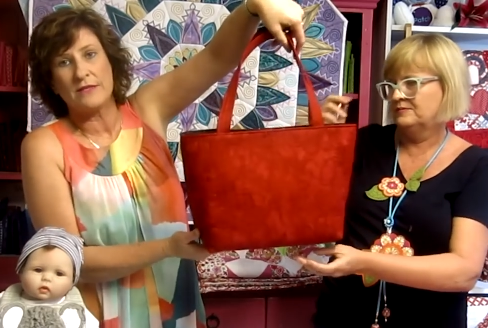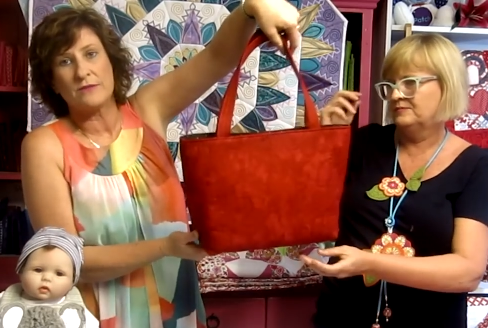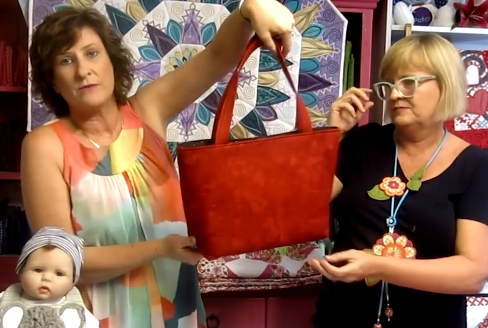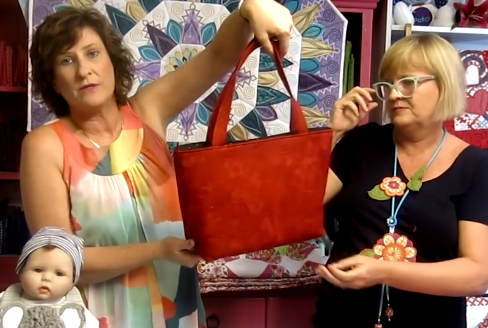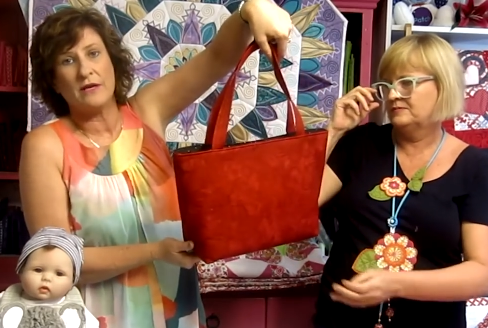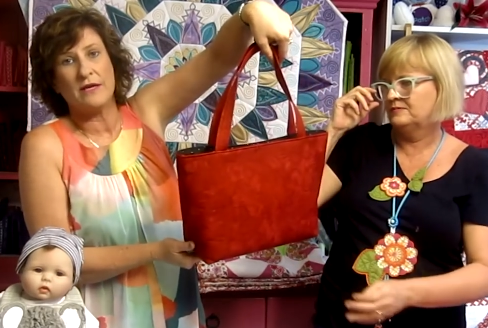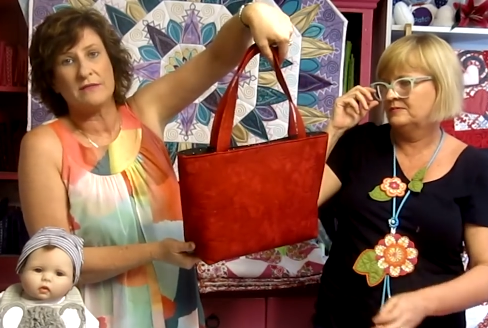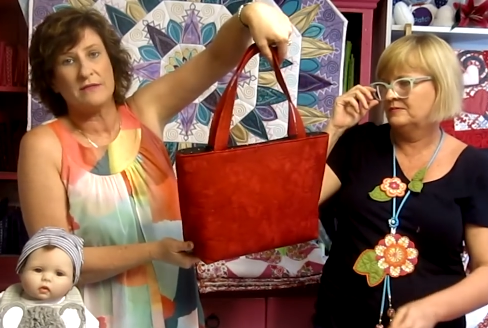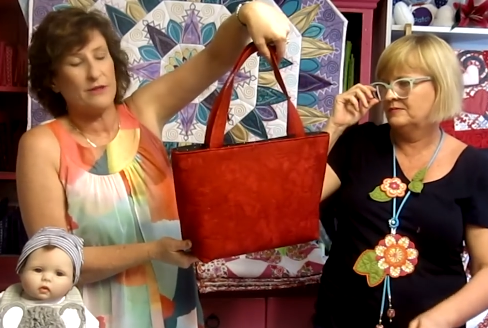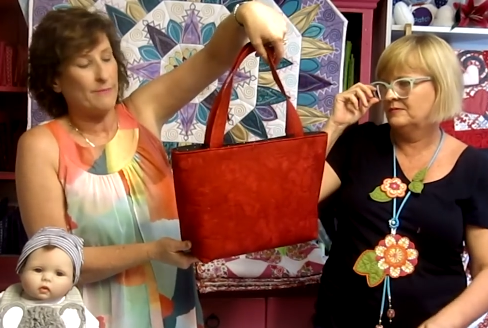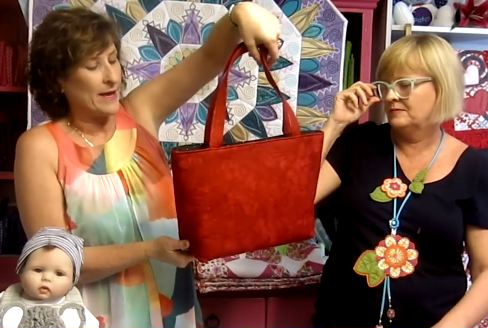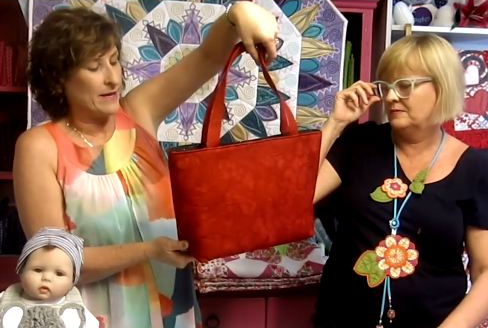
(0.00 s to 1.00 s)
Speaker 1: that's what it has
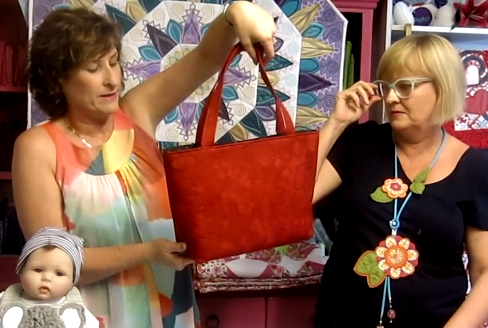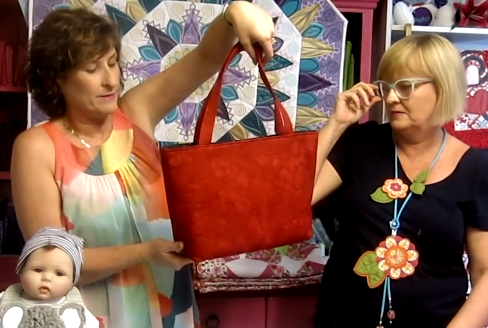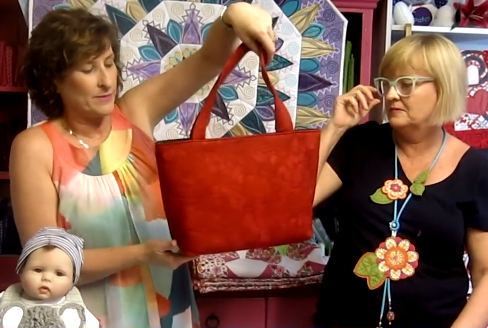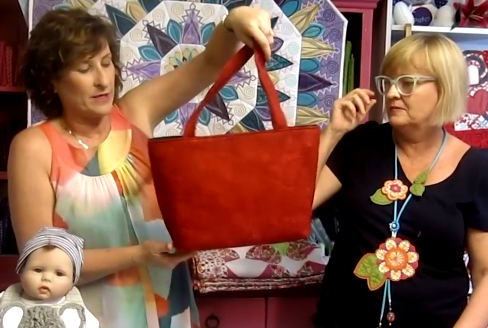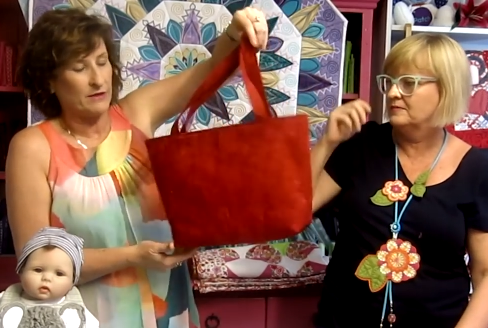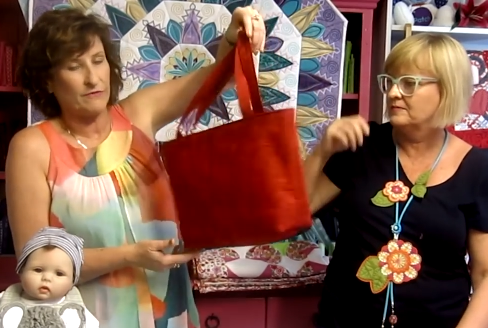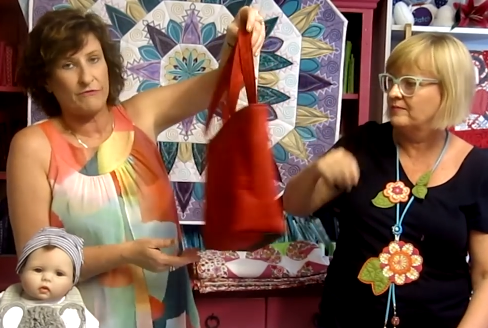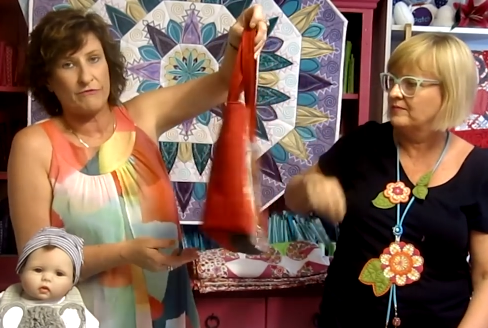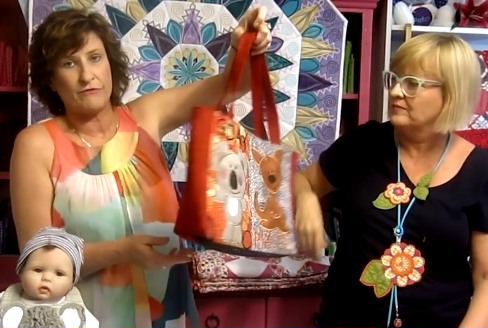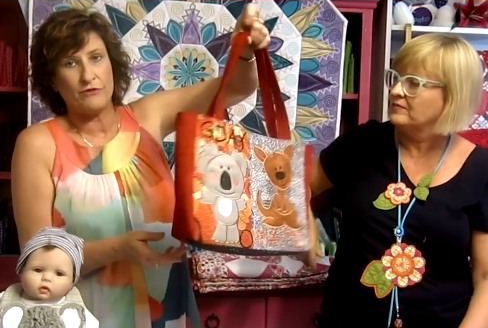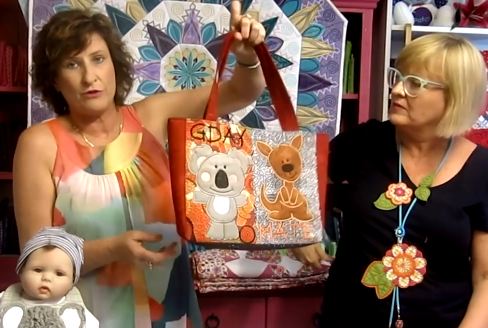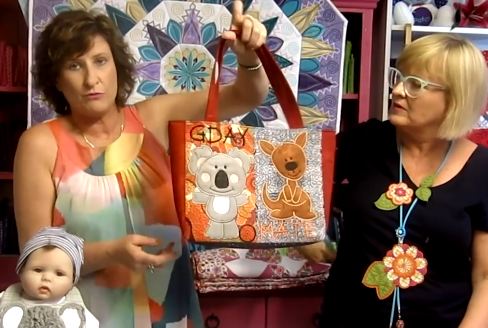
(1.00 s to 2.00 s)
in the pattern, but
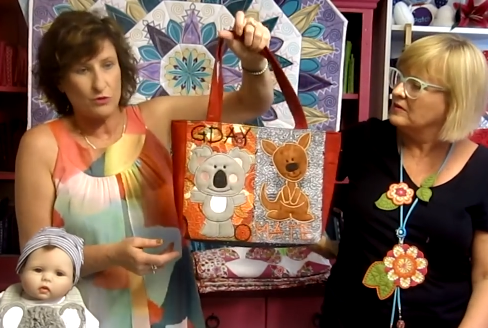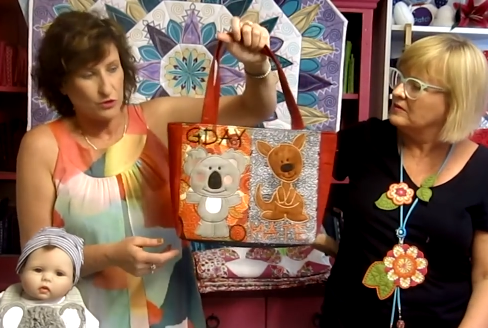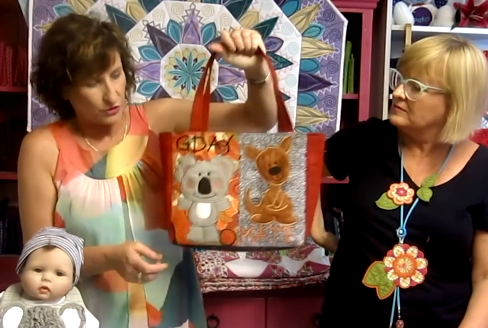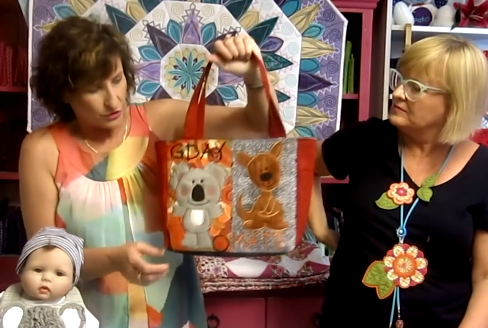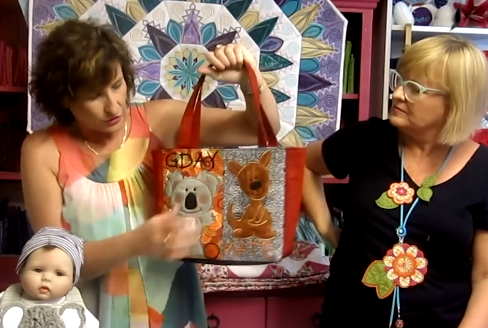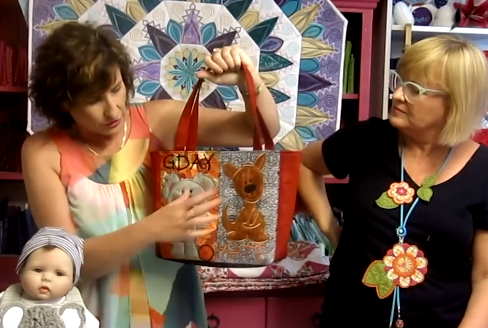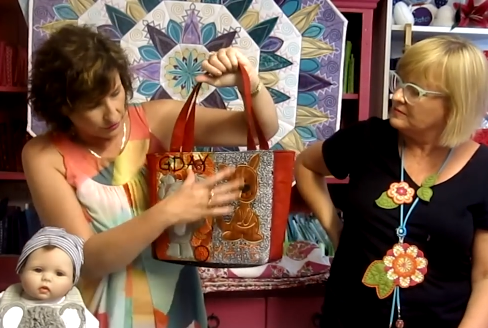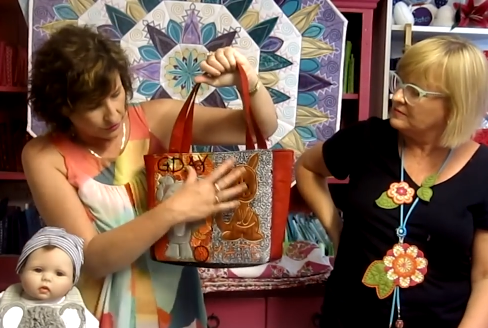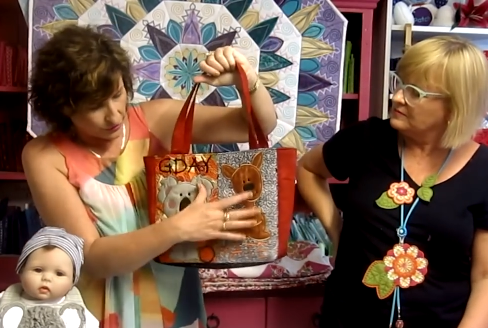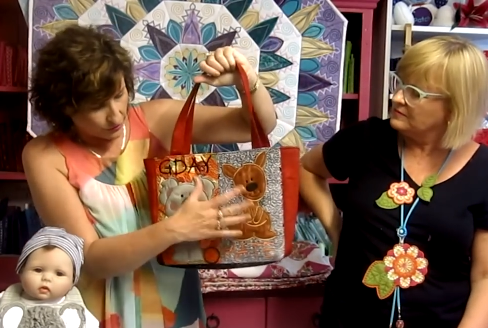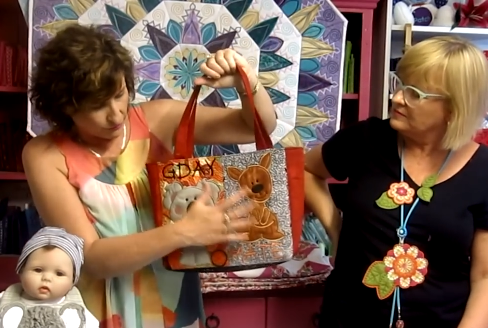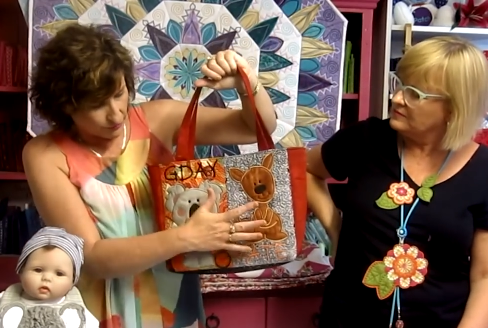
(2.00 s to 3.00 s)
if you wanted to,
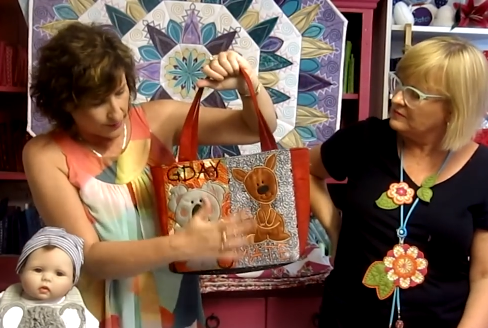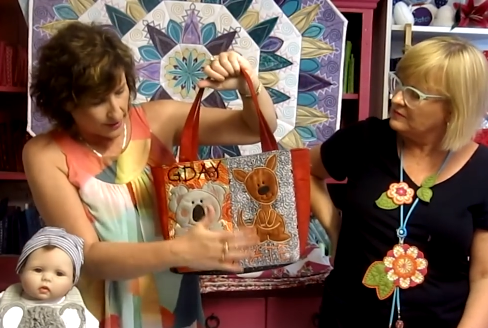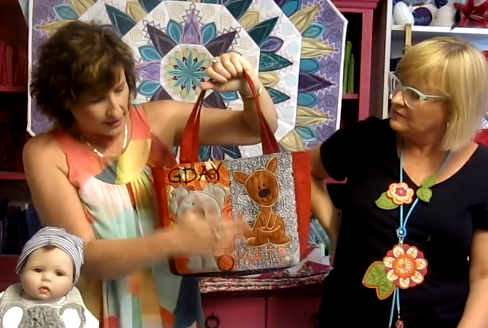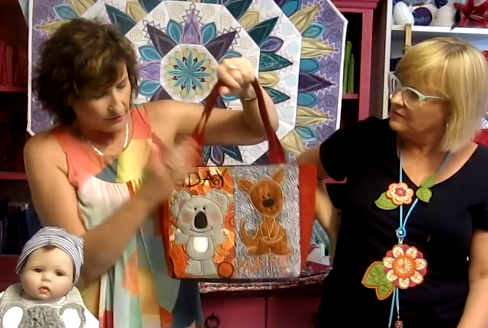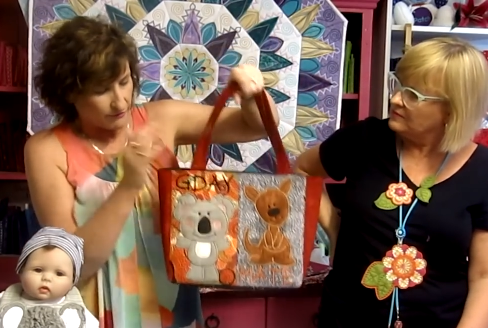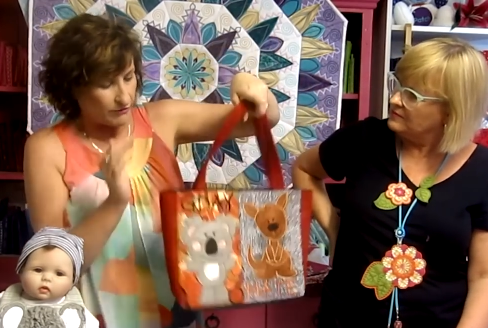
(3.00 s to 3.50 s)
you could repeat the